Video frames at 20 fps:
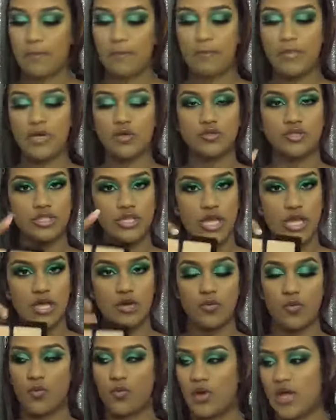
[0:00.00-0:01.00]
middle
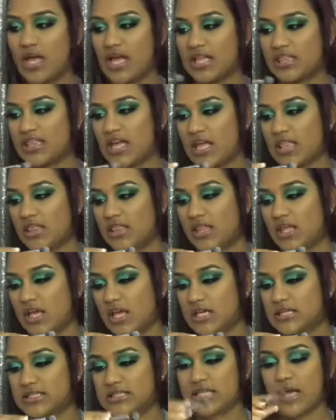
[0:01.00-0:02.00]
shade with
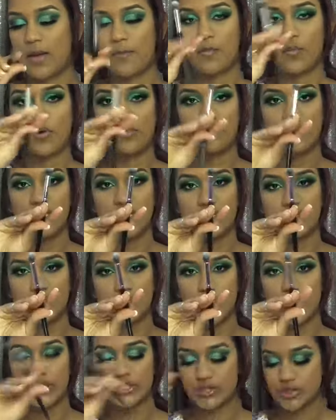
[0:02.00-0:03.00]
this Morphe
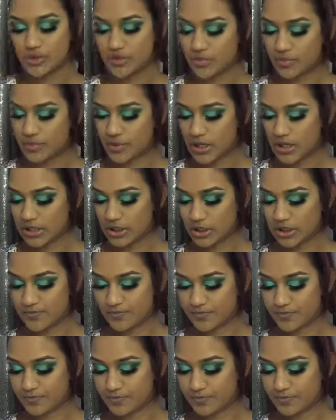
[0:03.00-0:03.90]
E22 brush.